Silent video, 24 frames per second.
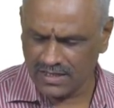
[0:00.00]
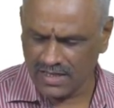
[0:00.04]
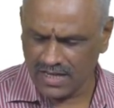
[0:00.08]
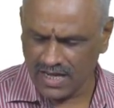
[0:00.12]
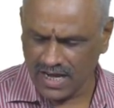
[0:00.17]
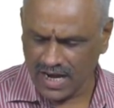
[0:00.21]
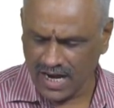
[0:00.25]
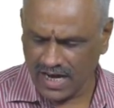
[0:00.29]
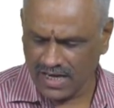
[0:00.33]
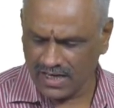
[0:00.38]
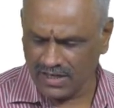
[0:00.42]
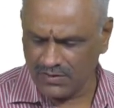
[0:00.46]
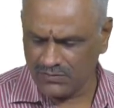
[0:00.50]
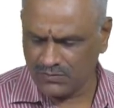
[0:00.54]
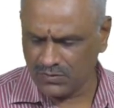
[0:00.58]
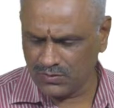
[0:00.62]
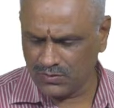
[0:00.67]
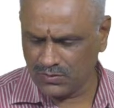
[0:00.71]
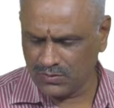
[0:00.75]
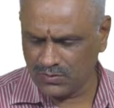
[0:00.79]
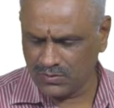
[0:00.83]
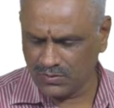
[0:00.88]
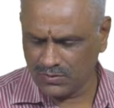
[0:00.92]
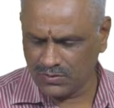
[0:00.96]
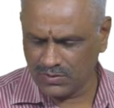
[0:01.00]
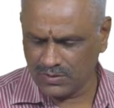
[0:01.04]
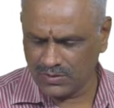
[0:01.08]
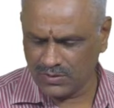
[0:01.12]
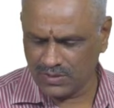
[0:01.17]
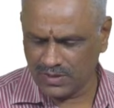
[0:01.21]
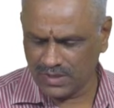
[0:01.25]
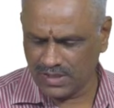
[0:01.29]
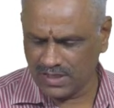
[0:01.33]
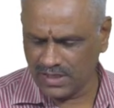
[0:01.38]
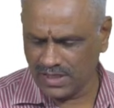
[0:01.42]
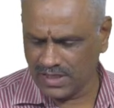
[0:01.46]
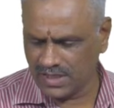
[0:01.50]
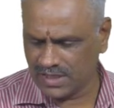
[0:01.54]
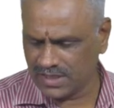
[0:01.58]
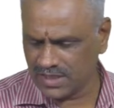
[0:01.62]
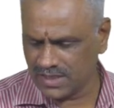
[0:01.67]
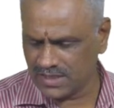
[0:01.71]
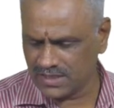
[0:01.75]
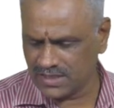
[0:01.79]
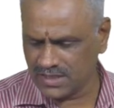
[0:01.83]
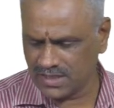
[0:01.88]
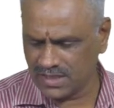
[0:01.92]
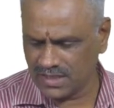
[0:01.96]
and if you
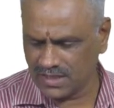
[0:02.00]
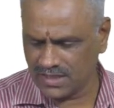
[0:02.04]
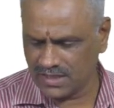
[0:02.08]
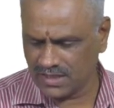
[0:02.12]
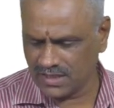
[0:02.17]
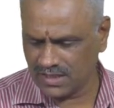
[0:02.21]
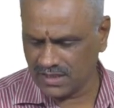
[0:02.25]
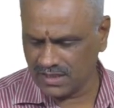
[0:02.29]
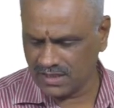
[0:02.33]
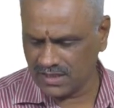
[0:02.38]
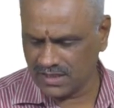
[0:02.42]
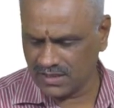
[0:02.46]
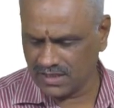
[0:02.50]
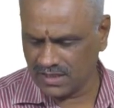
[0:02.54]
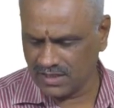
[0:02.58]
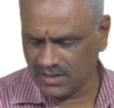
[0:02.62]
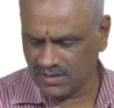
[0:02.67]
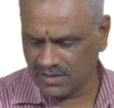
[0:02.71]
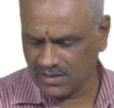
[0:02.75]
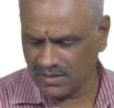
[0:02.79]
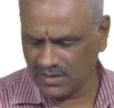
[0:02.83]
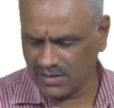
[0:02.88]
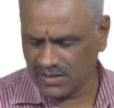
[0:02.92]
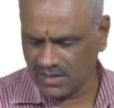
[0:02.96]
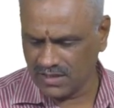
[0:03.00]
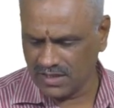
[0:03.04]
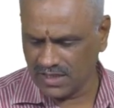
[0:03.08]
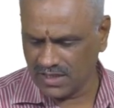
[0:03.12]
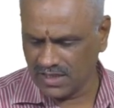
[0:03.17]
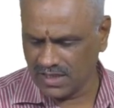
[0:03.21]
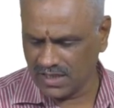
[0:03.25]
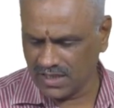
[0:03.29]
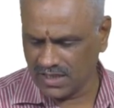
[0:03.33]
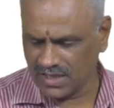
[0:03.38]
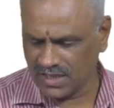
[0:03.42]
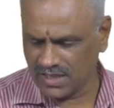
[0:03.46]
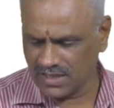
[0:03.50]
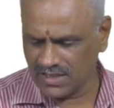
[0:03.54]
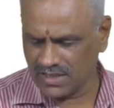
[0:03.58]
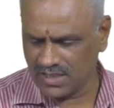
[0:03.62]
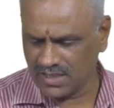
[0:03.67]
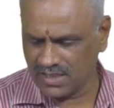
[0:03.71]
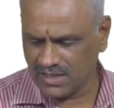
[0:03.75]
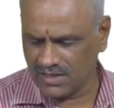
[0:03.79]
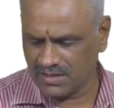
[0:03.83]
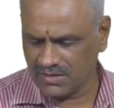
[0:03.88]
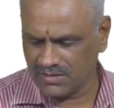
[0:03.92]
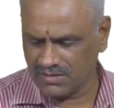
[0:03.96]
increase
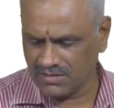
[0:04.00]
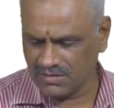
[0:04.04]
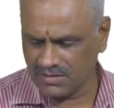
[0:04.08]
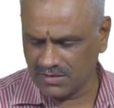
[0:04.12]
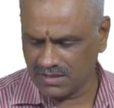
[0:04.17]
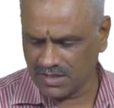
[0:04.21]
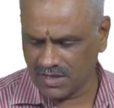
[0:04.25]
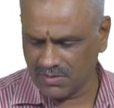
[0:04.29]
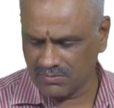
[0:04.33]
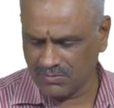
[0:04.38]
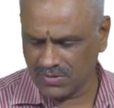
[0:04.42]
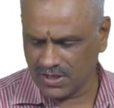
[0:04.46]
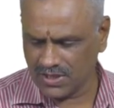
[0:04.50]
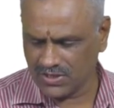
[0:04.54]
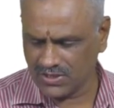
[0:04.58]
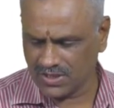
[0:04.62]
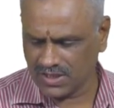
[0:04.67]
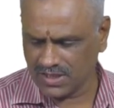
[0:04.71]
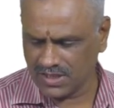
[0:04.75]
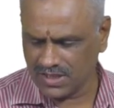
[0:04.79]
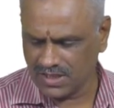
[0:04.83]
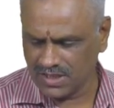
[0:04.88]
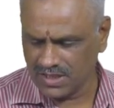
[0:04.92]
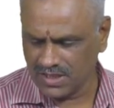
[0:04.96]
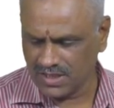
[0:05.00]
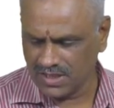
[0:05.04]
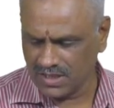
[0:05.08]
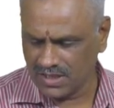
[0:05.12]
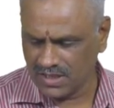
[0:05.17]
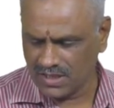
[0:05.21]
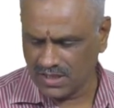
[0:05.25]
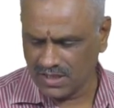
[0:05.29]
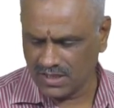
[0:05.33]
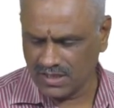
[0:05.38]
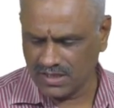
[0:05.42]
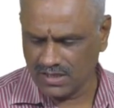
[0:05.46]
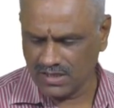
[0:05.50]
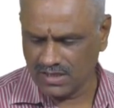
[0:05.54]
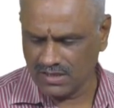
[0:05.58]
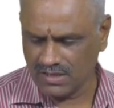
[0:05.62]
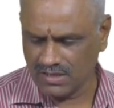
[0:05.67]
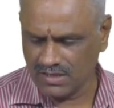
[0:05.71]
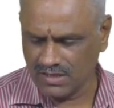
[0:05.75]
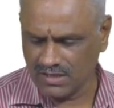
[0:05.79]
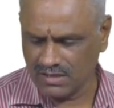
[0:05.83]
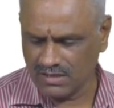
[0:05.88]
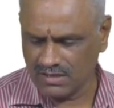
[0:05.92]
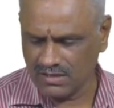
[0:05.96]
the temperature
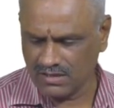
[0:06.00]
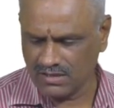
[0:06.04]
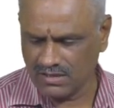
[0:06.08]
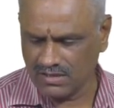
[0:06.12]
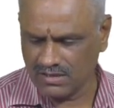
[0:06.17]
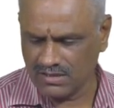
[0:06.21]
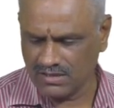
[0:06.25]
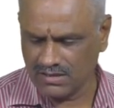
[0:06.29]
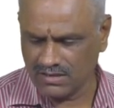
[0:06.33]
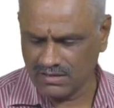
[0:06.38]
by